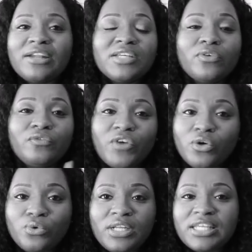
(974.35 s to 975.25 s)
I don't give a
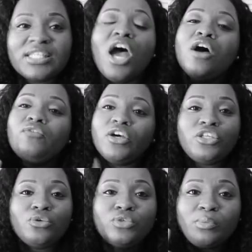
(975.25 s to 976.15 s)
fuck who it is. Fuck you,